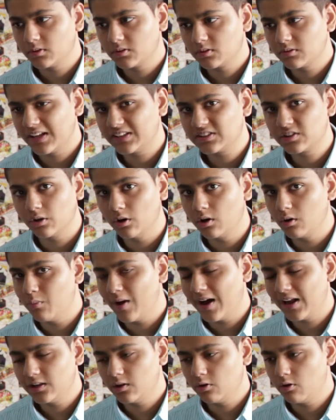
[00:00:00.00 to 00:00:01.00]
but so that's a good
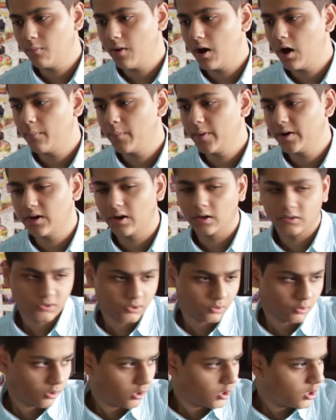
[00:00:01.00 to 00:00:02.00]
value in my opinion.
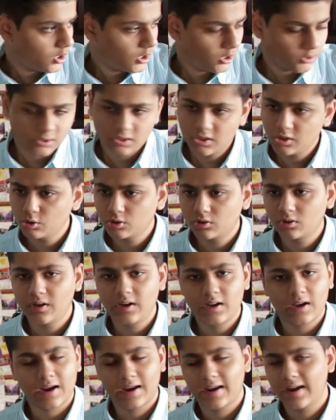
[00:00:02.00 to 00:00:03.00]
So the
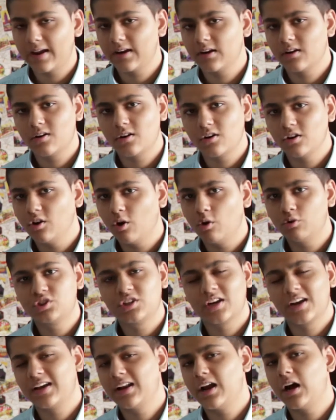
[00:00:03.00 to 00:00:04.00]
U3 again, go
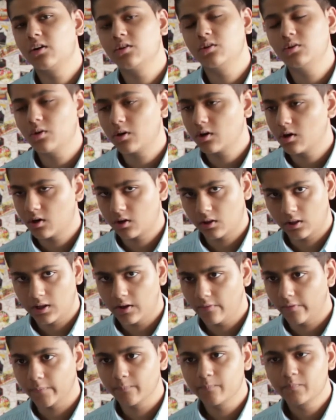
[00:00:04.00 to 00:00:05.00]
check it out. You are gonna
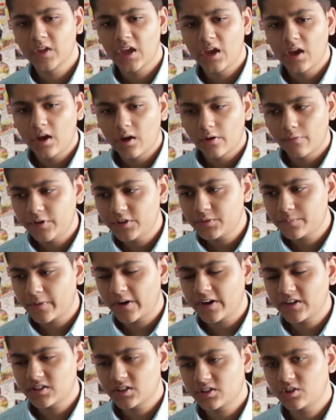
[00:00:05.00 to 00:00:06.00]
love it. Which
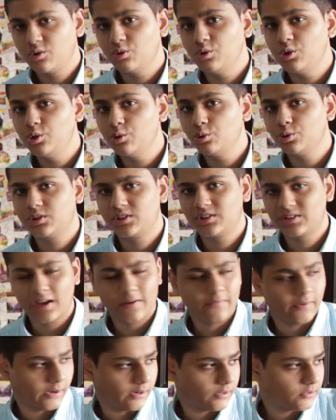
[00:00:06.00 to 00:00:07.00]
brings us to
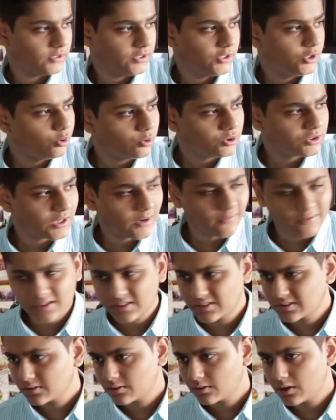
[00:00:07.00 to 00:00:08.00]
U7. The
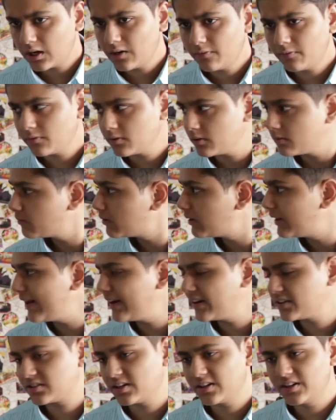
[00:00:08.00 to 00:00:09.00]
U7 is kind of
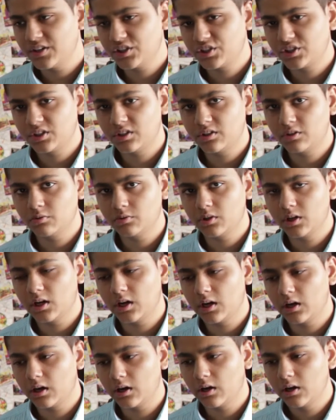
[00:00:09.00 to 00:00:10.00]
latest addition to
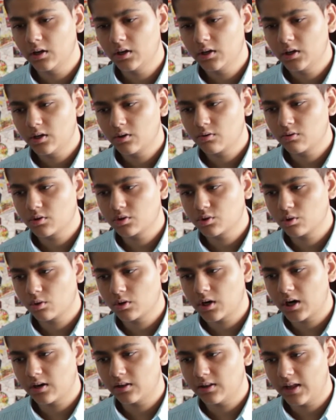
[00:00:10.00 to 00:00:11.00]
the to the
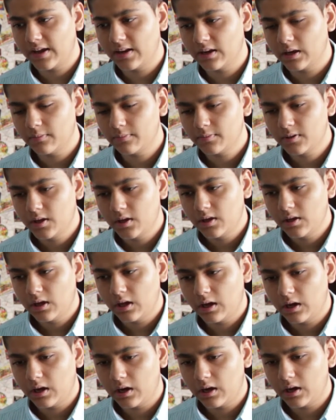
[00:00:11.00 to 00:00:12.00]
Xonar lineup.
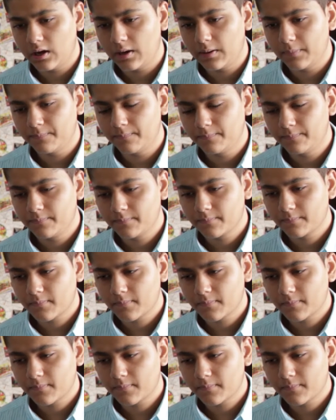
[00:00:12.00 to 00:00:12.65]
Uh,